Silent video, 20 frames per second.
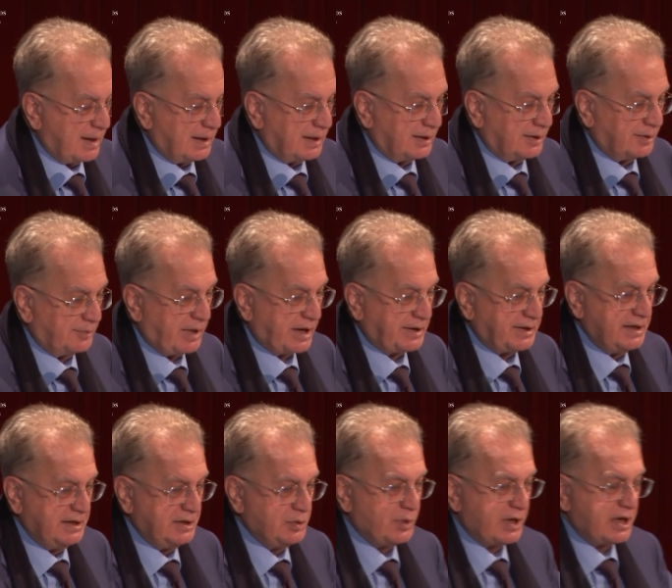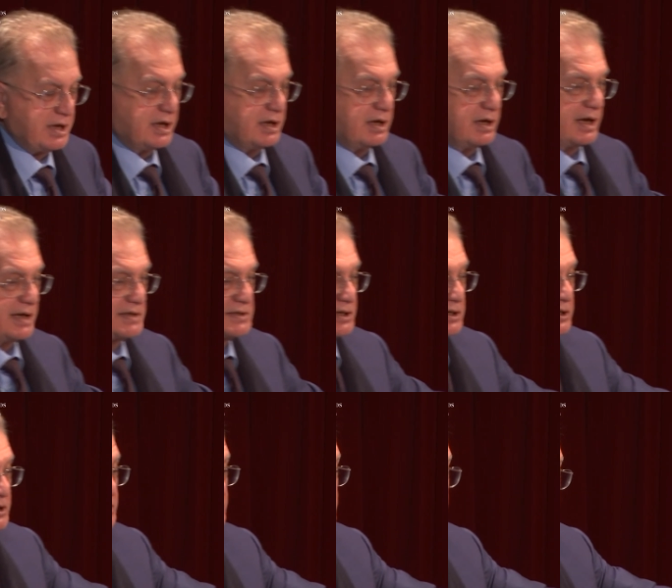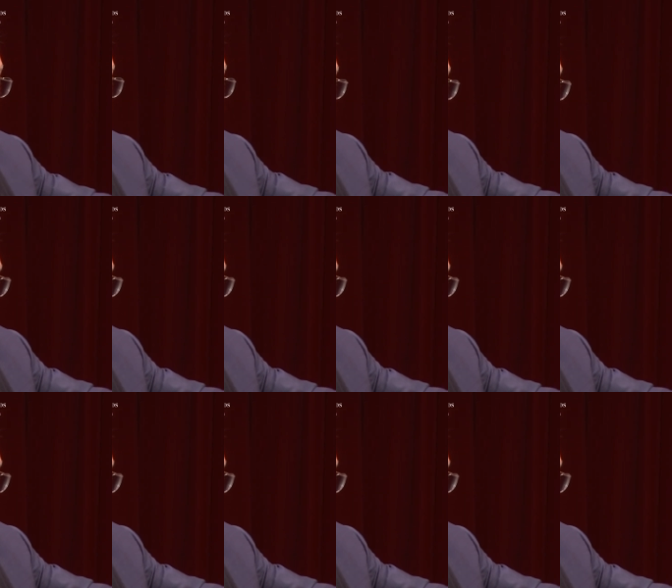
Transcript: Uh, but anyway, as a result,